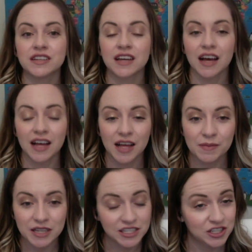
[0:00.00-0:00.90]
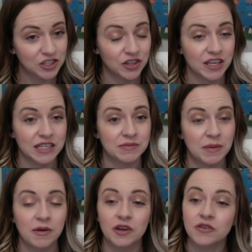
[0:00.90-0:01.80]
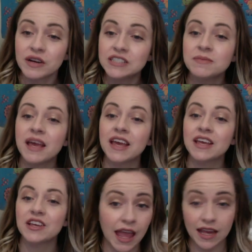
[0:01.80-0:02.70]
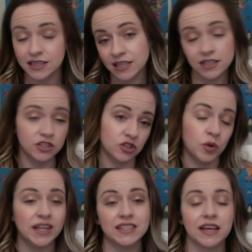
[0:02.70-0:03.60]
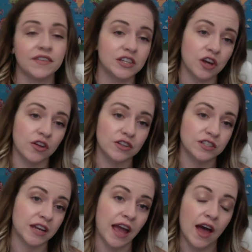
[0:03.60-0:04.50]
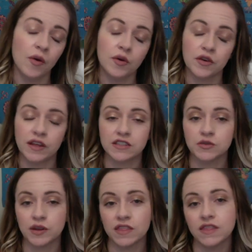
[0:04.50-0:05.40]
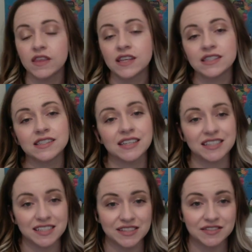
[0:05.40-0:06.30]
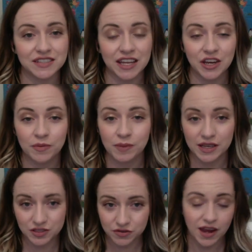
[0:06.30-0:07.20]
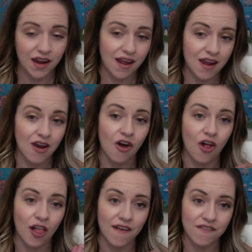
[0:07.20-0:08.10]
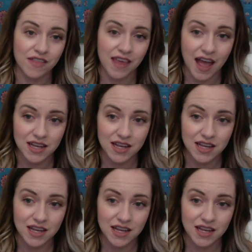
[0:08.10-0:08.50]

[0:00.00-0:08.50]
additional things maybe on your resume, $18 to $27 an hour. That's with the incentives and your base rate and all of that.